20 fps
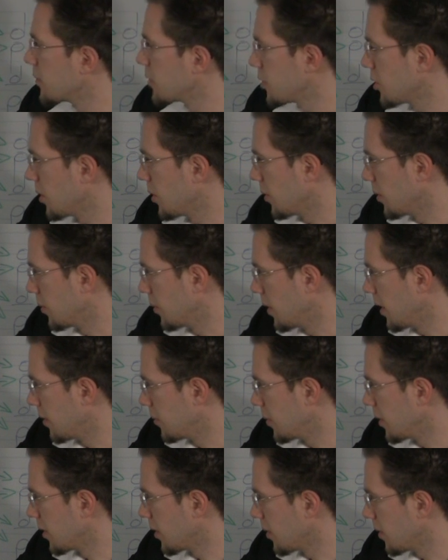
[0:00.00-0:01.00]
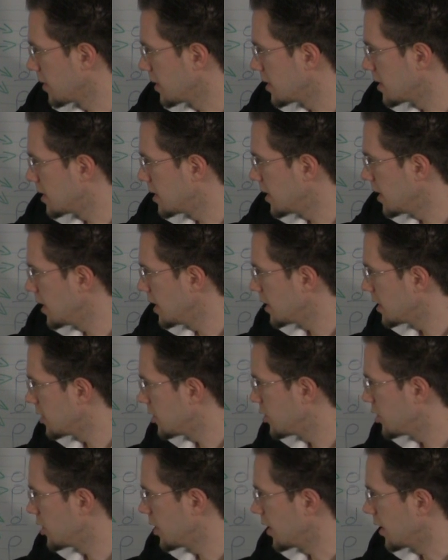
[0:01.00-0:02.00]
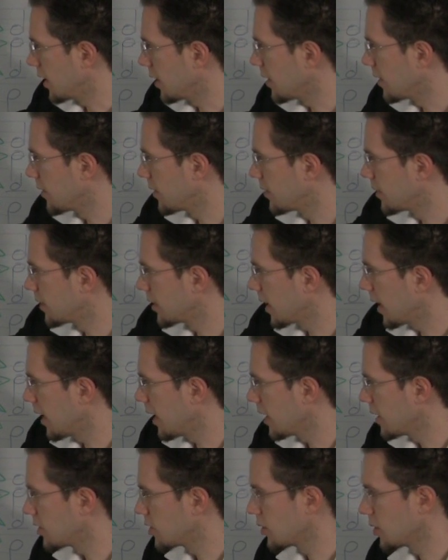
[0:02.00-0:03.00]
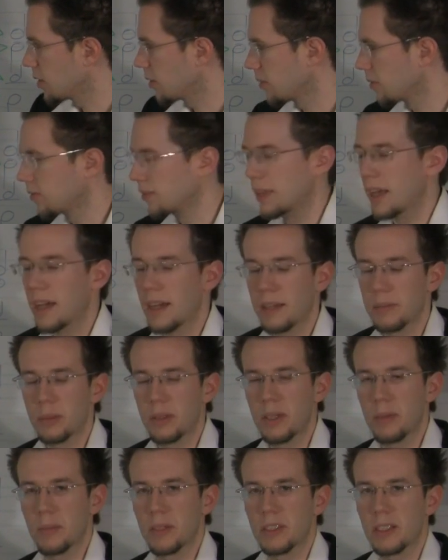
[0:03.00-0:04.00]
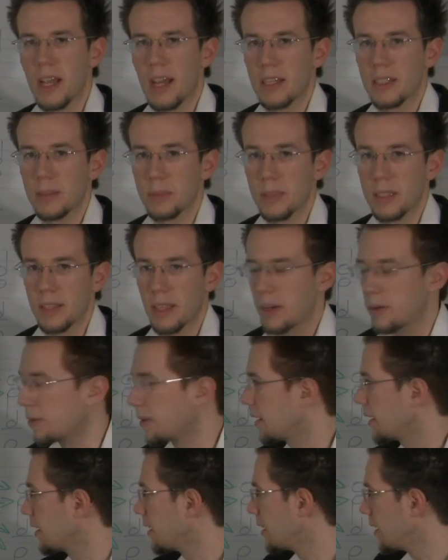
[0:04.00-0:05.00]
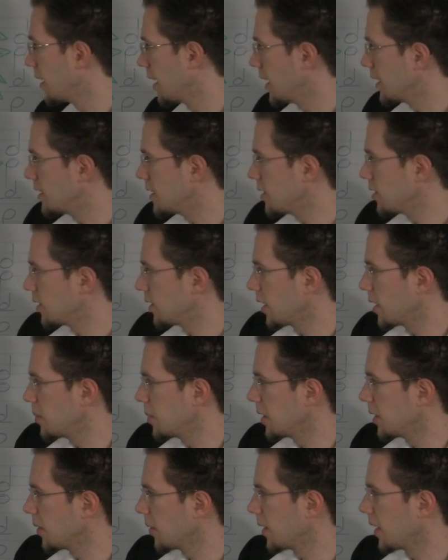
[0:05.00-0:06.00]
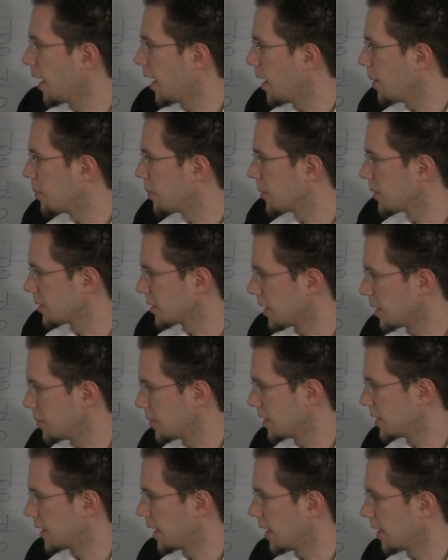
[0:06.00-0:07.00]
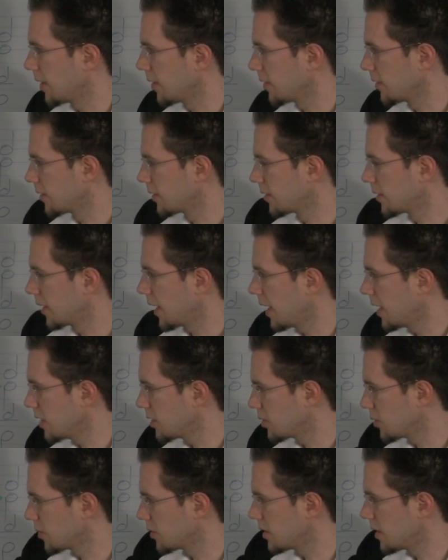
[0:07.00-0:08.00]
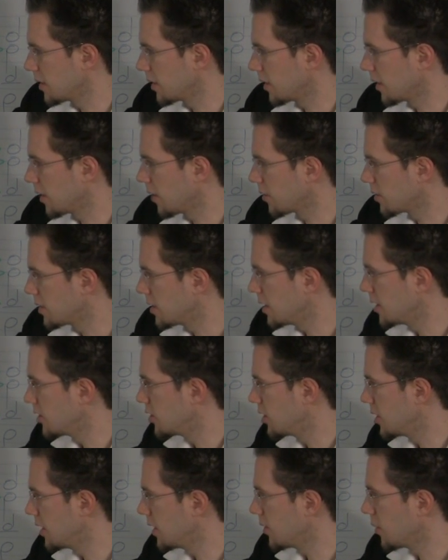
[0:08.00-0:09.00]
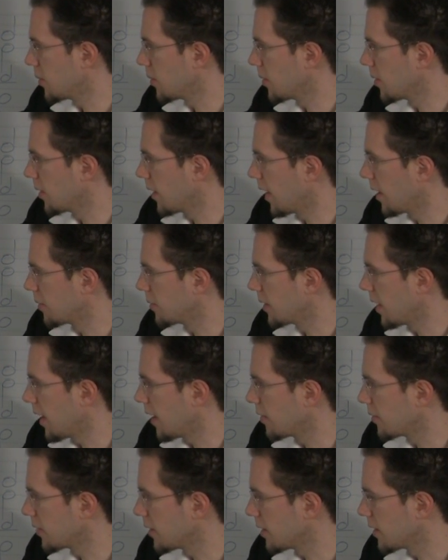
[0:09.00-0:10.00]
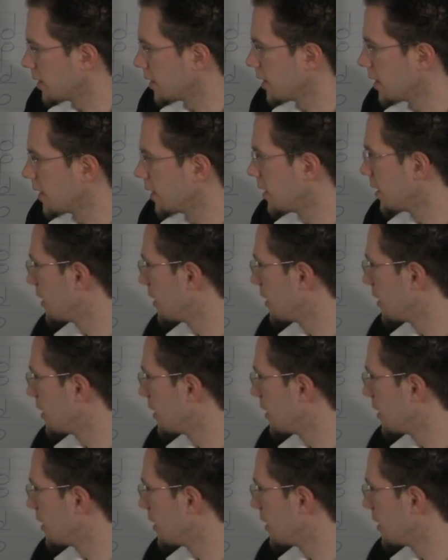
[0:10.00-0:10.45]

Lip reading: So we're going C to G. Okay, so that pretty much had to be that way. It's either going to be going up or it's going to be down. Okay, so it's either going to go C, G, or I'd have